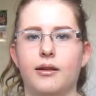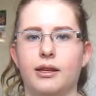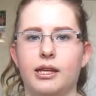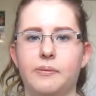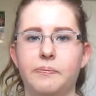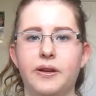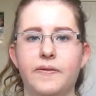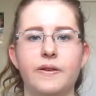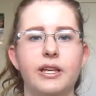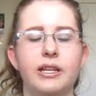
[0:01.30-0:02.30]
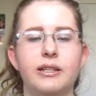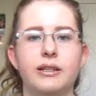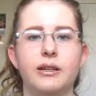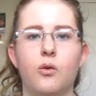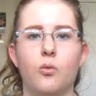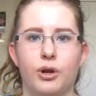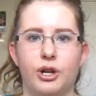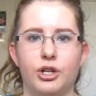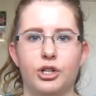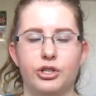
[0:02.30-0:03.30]
Keep your feet
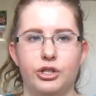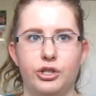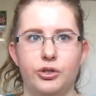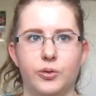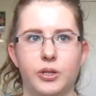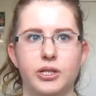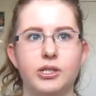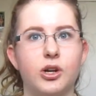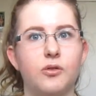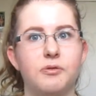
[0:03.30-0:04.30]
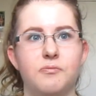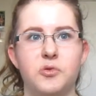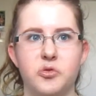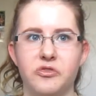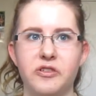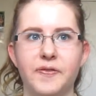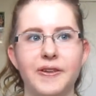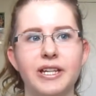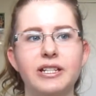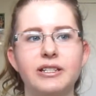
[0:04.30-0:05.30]
where you're to. Don't move your
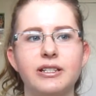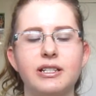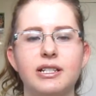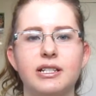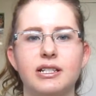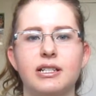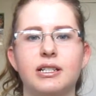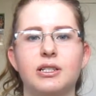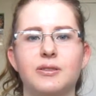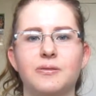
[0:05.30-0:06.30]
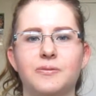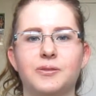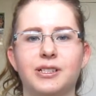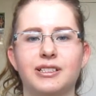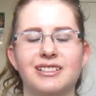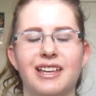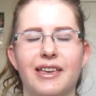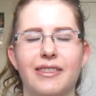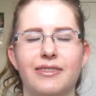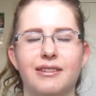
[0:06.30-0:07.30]
feet towards
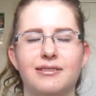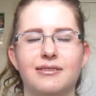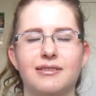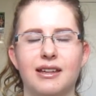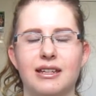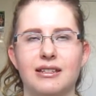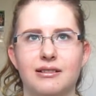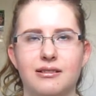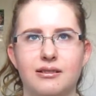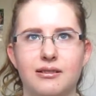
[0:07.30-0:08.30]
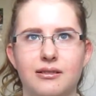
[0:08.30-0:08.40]
the stand.